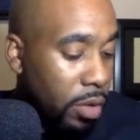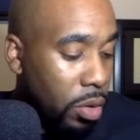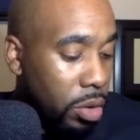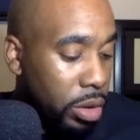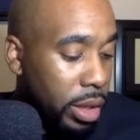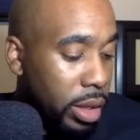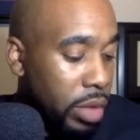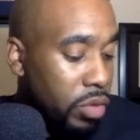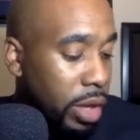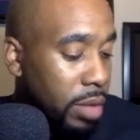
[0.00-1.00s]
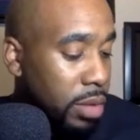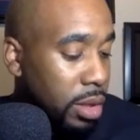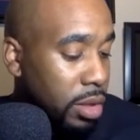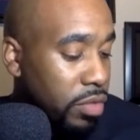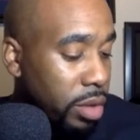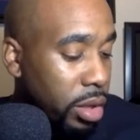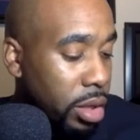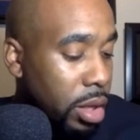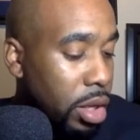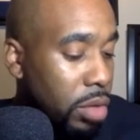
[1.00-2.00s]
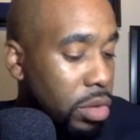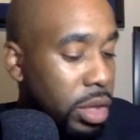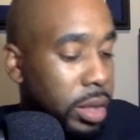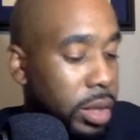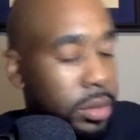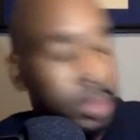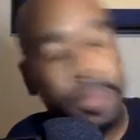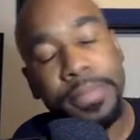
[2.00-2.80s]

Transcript: early 20th century eugenics.